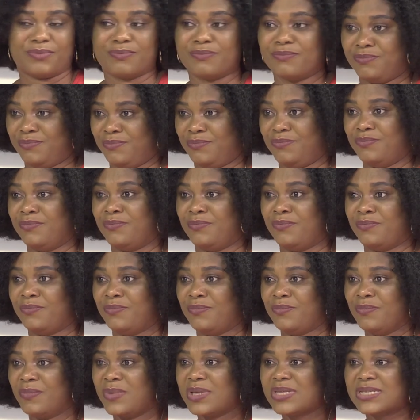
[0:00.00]
Hm.
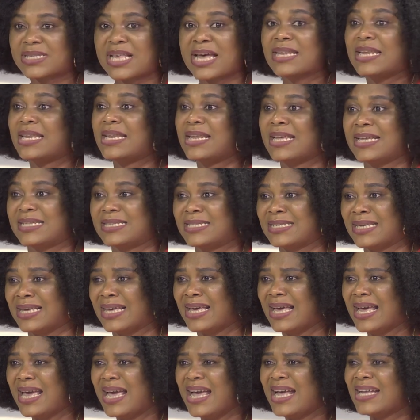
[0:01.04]
Sana net here.
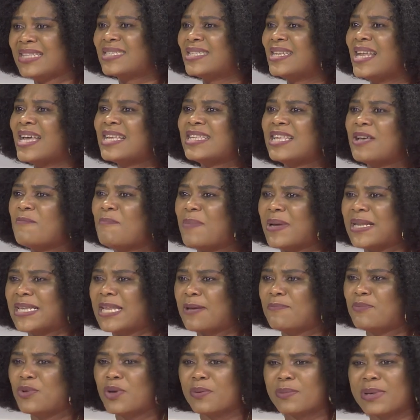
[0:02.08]
Internet, yeah, but
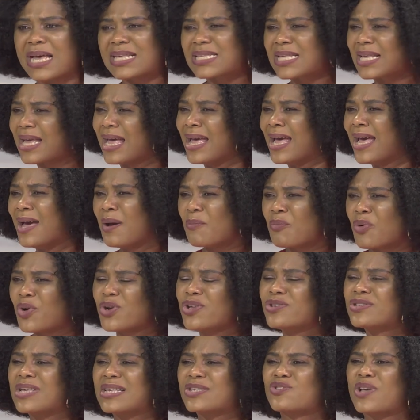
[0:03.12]
the beam now say
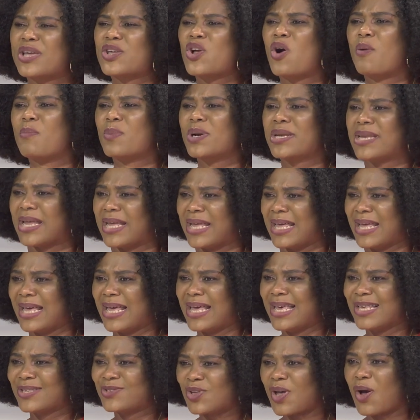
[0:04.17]
producers are your mother.
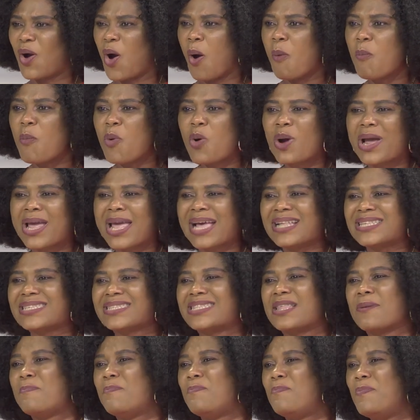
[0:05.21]
So Omo gets
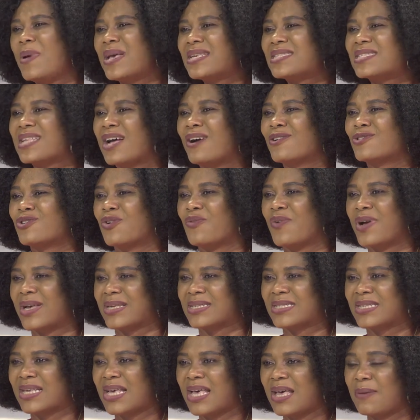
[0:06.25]
the best out of
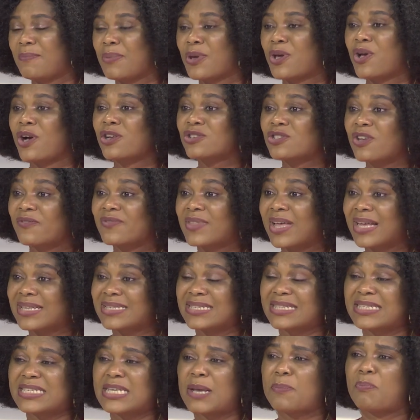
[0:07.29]
us. Because of
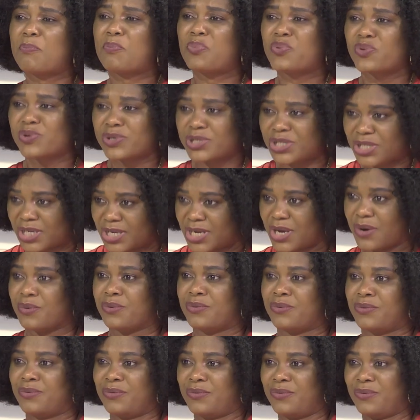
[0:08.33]
that, it's ye pushy
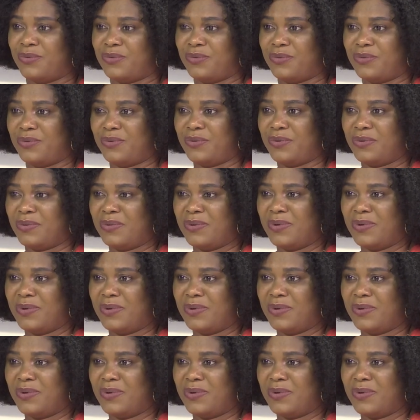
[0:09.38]
young.